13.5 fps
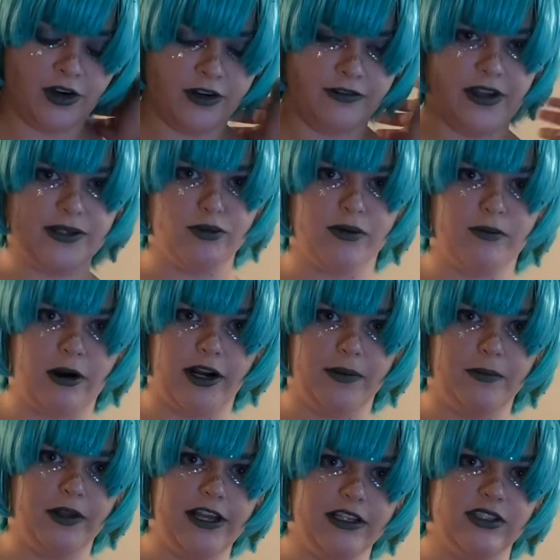on Facebook
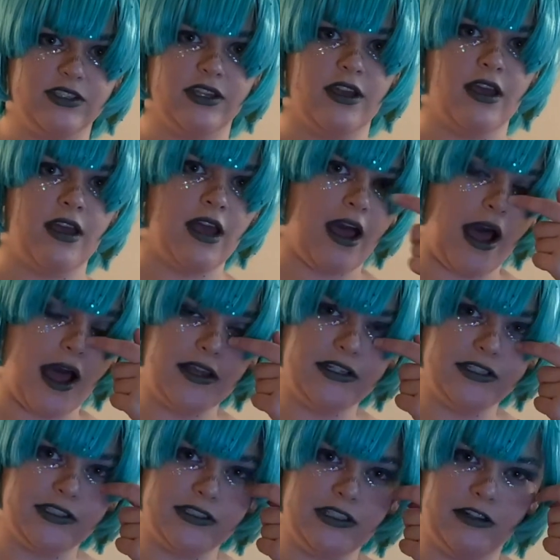Marketplace. I
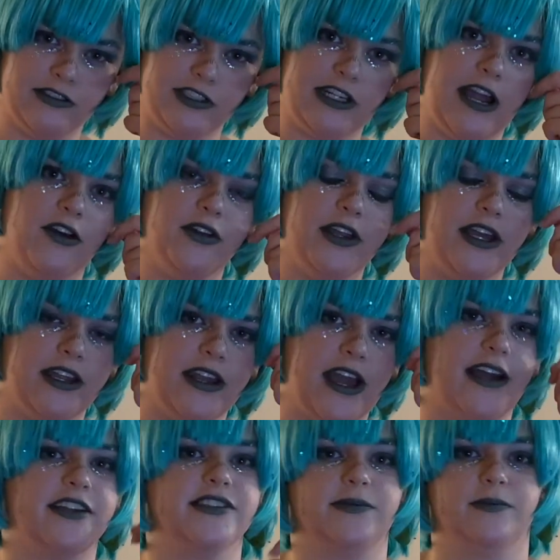just, you know, styled it and
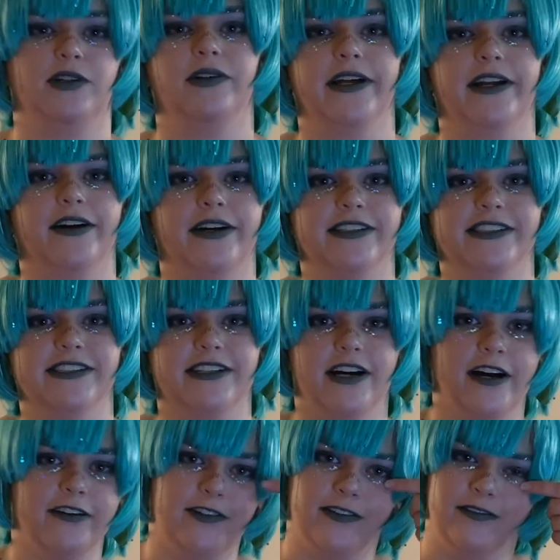added some glitter and
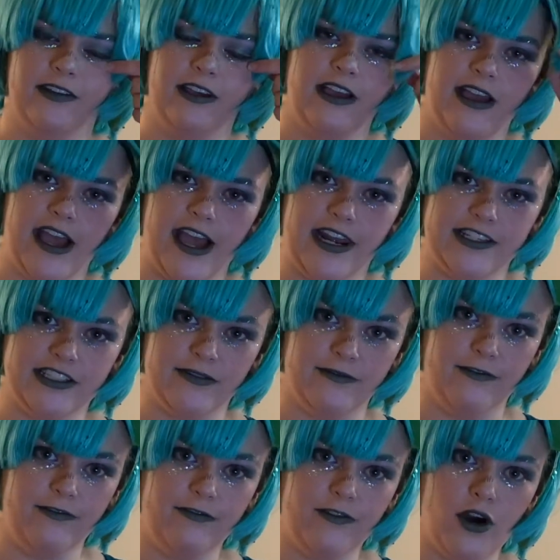stuff and added some
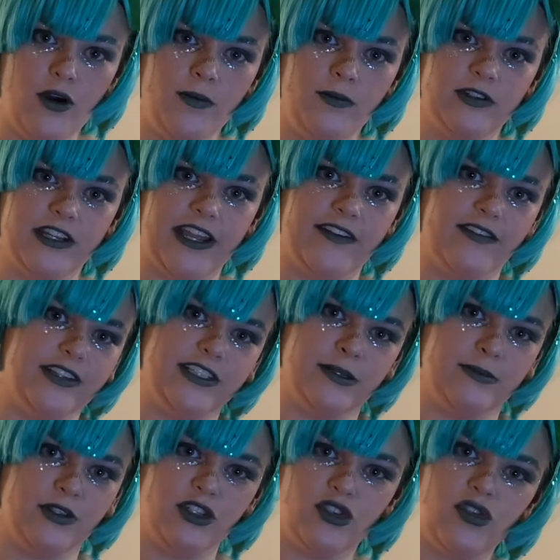foam to give it
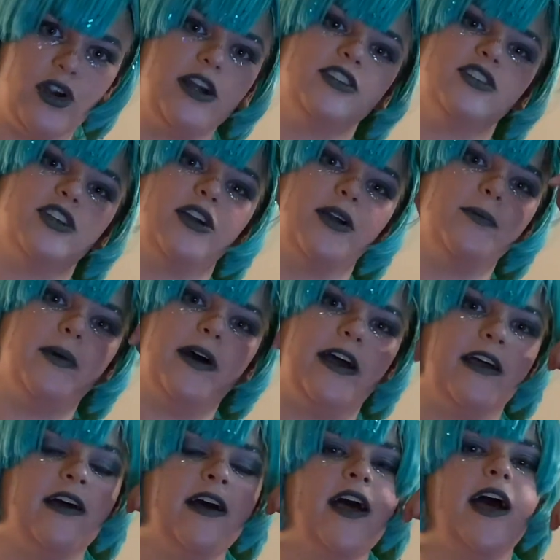some structure,
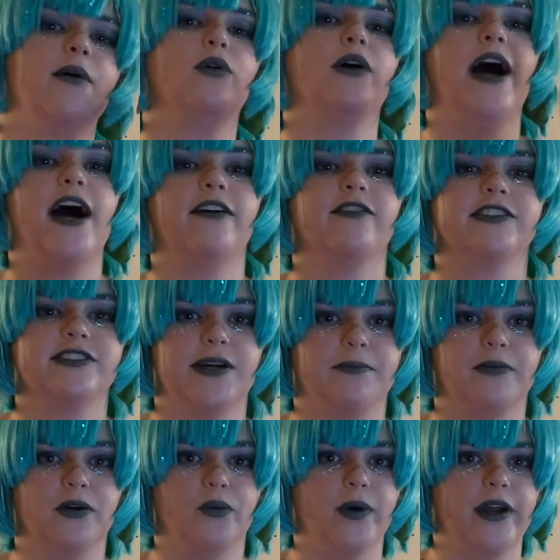but we'll have a
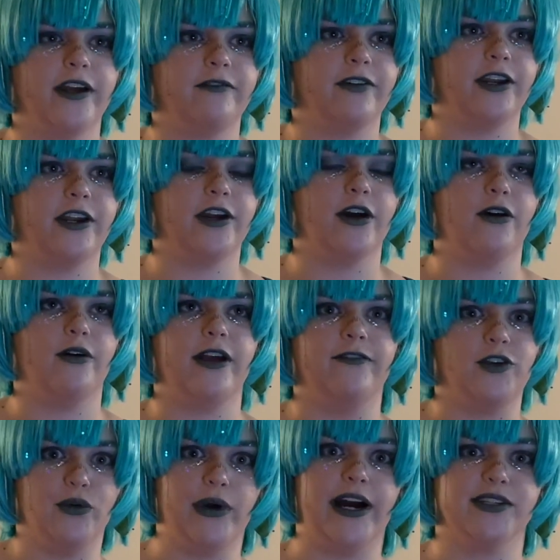separate wig video if
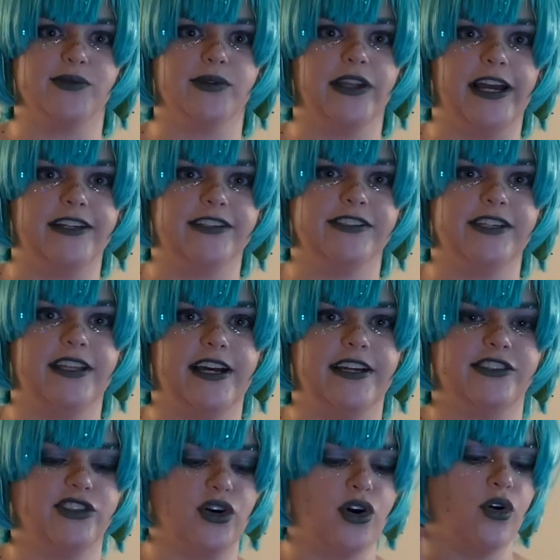you guys would like to see
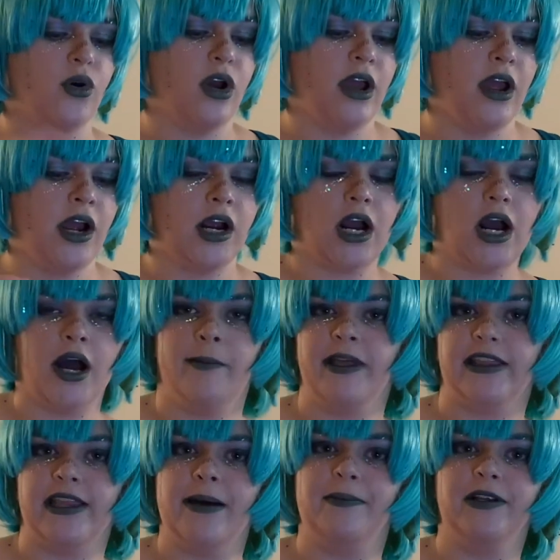that, so
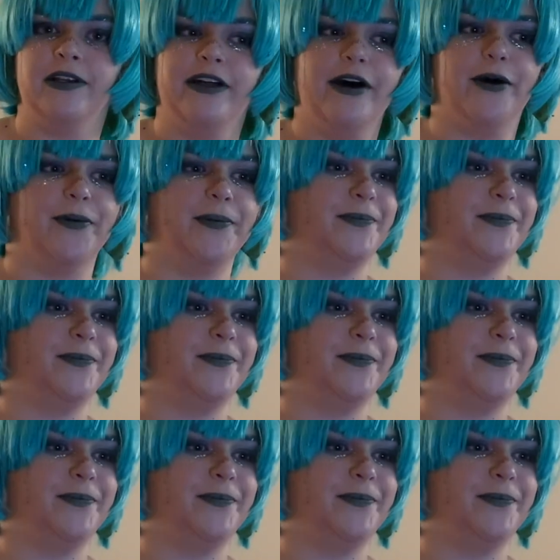comment that below.